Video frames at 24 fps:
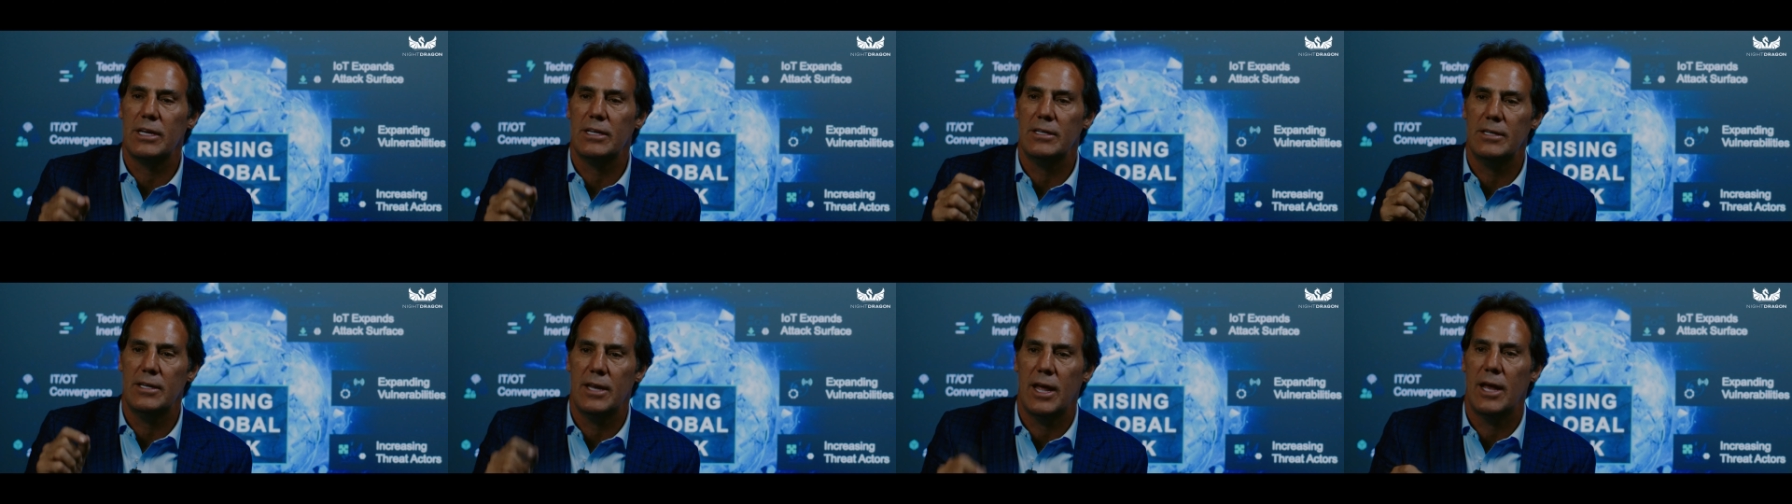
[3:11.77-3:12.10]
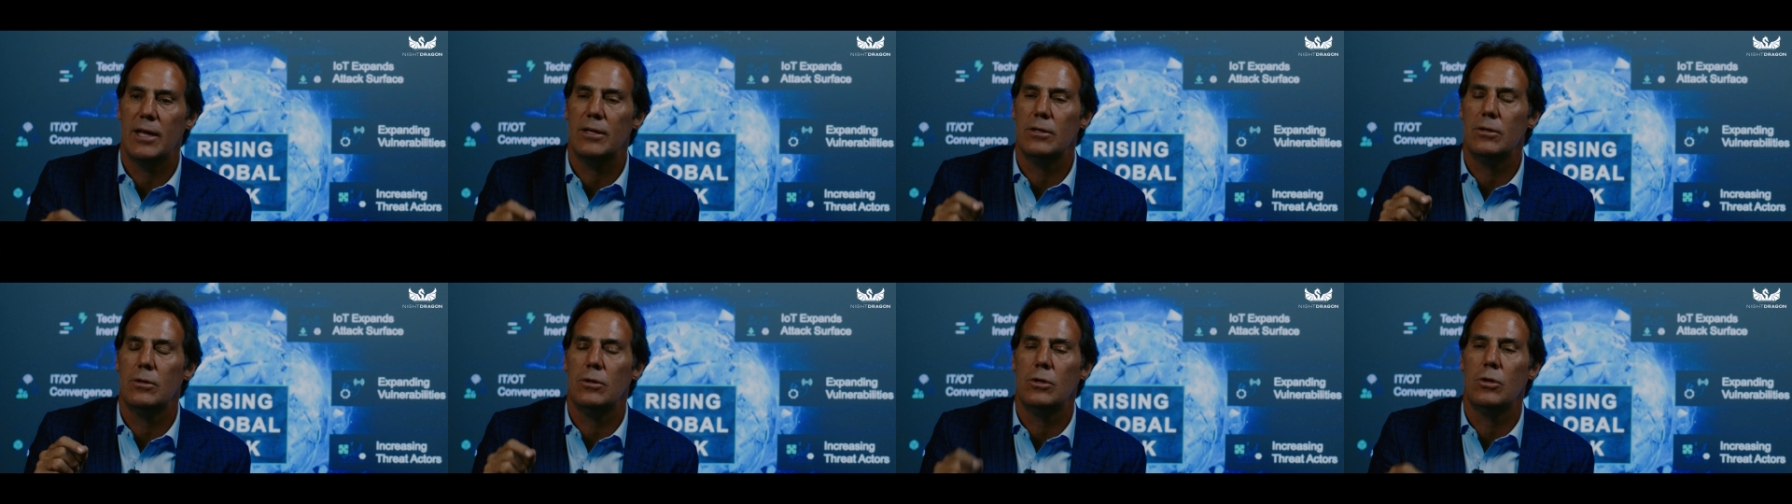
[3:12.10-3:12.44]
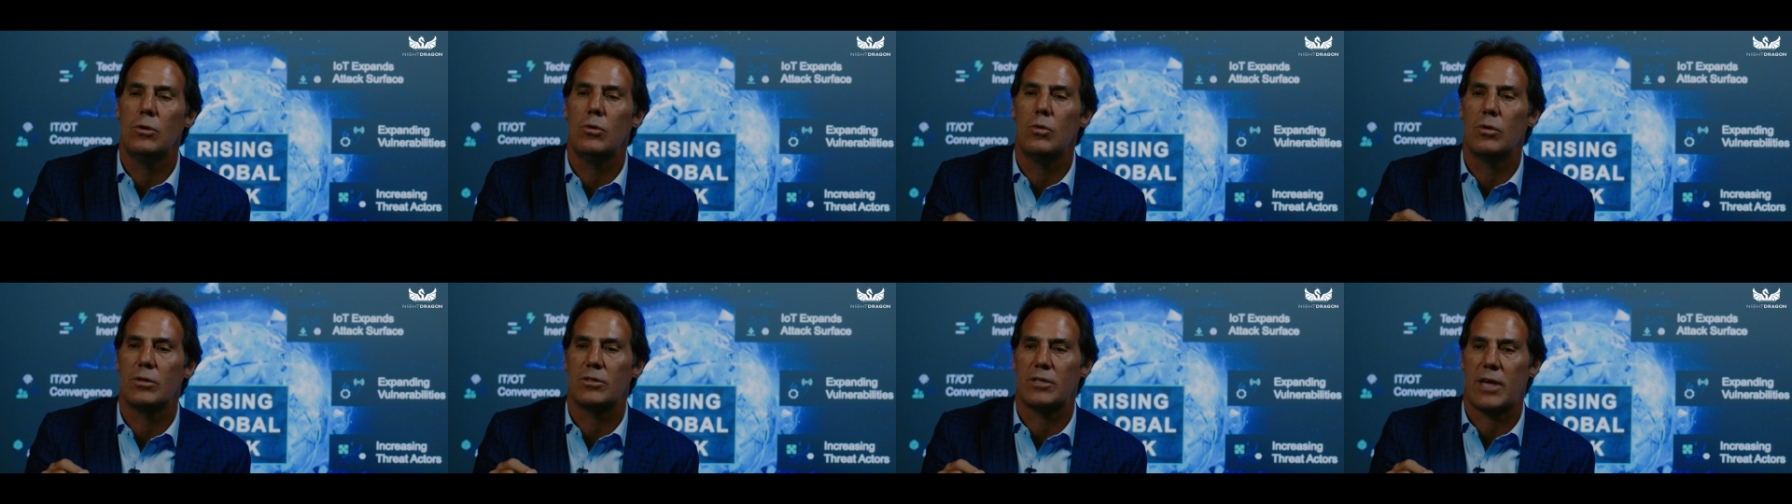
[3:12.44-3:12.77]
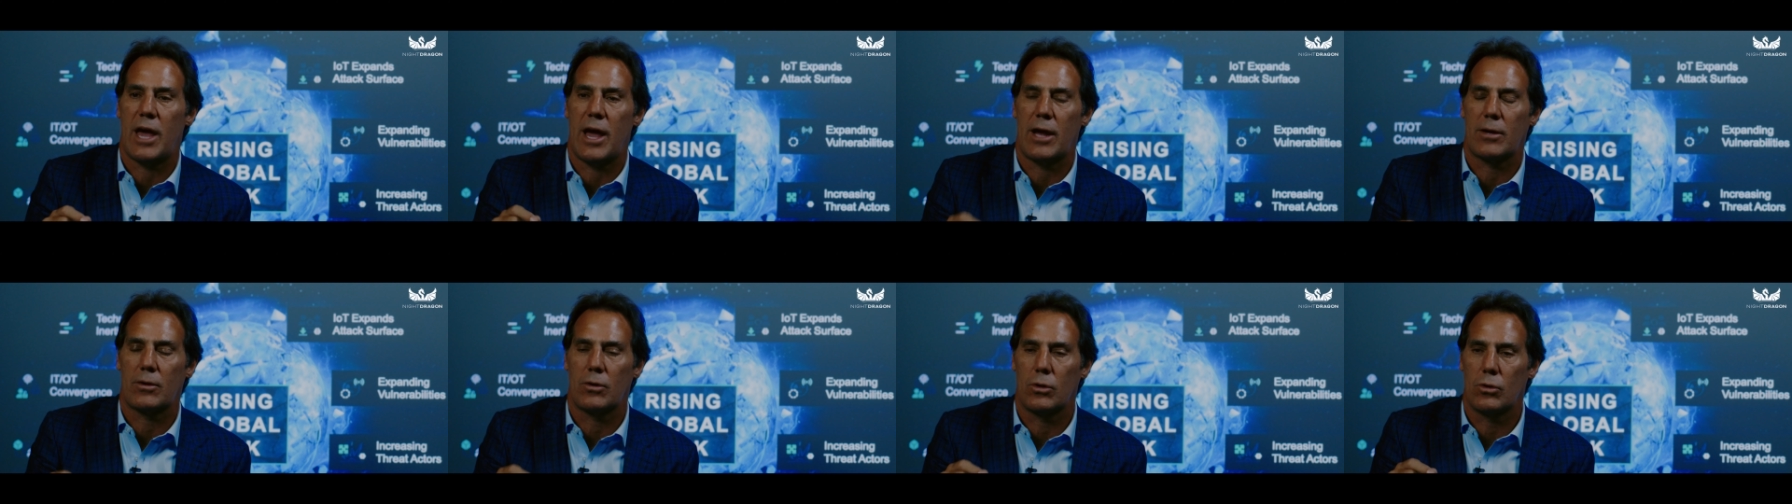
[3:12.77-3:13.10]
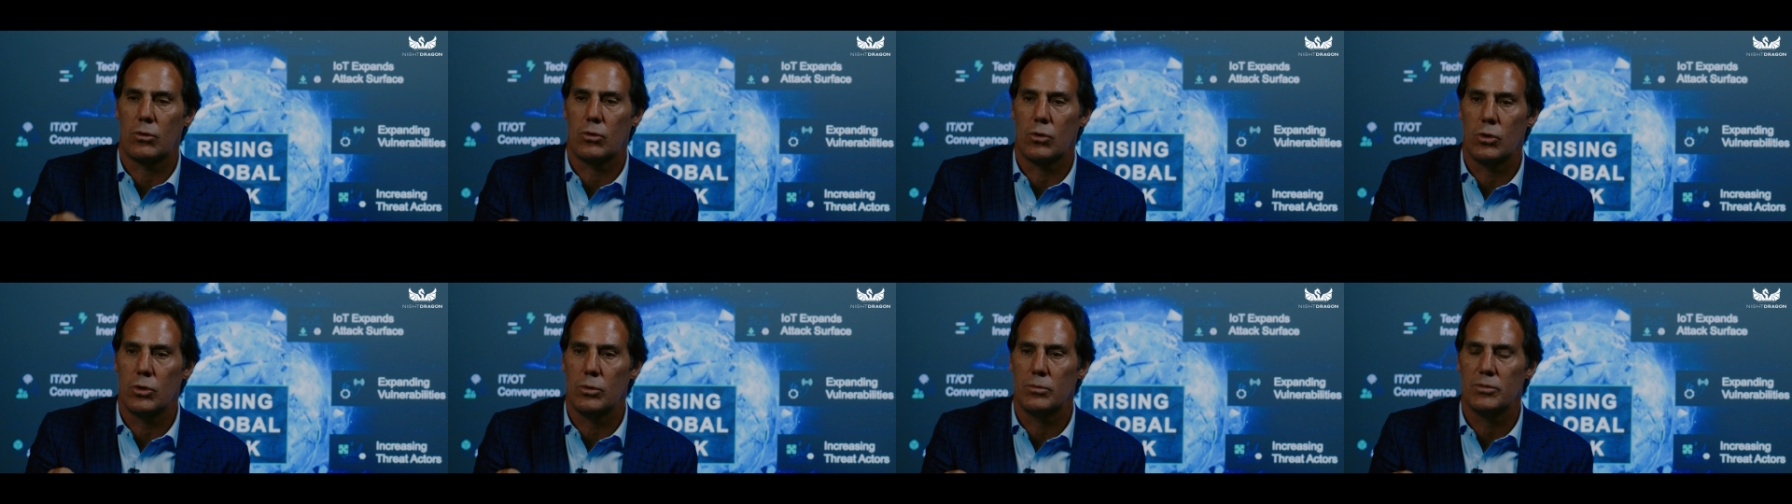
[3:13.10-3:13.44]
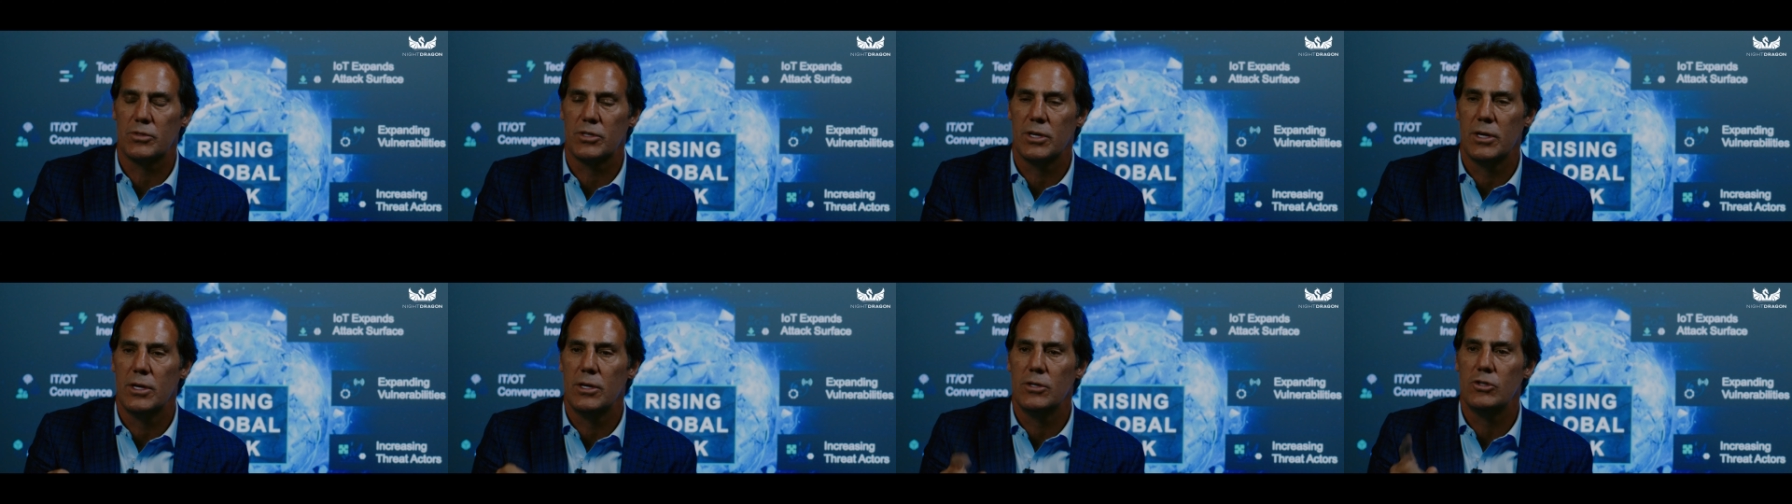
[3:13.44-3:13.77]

net new attacker groups